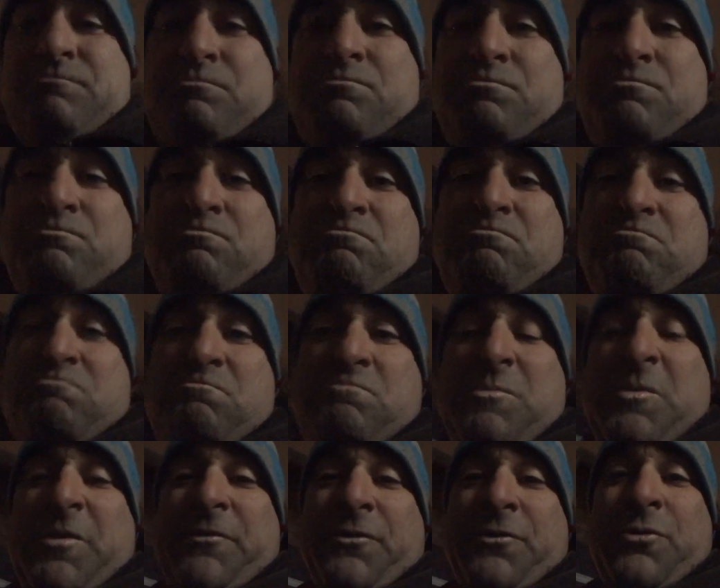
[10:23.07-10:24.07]
if
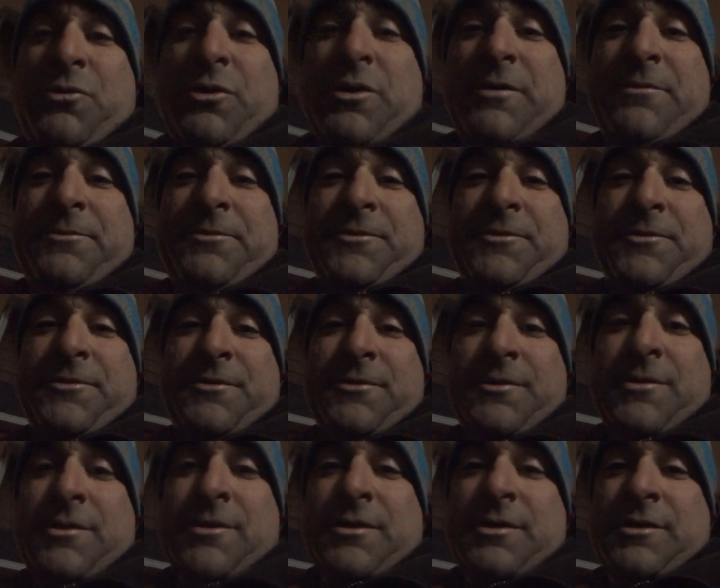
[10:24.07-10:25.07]
equipped
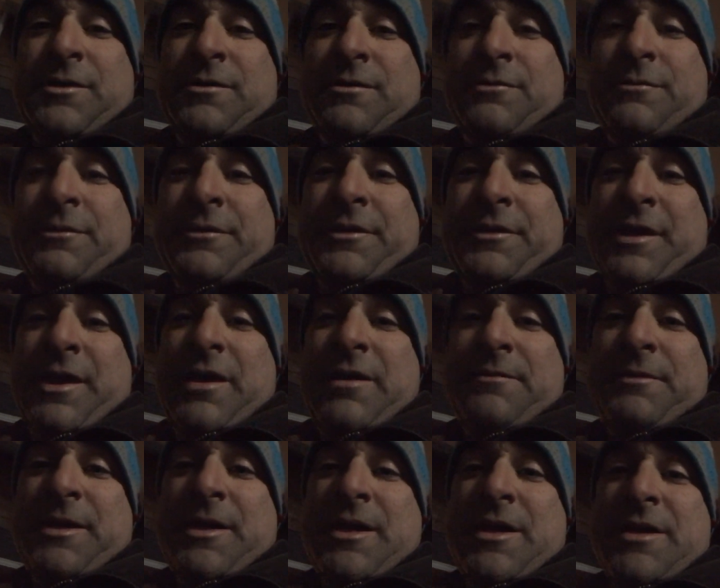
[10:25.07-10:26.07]
with ABS
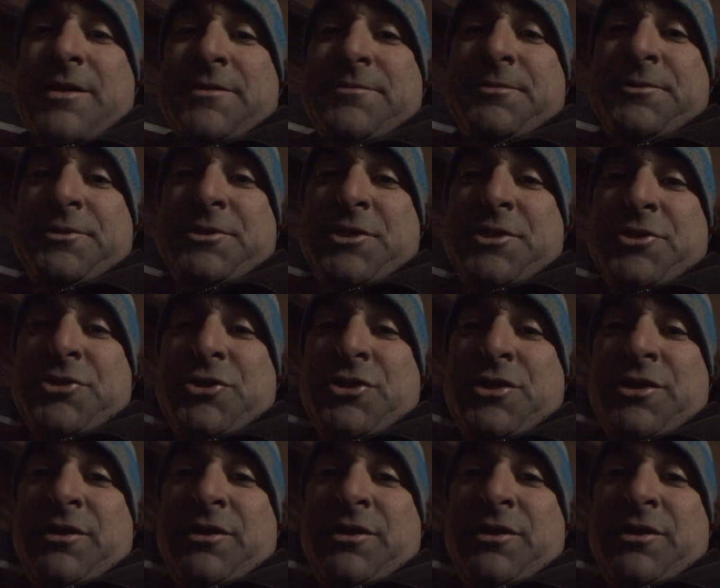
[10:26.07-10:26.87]
positioning,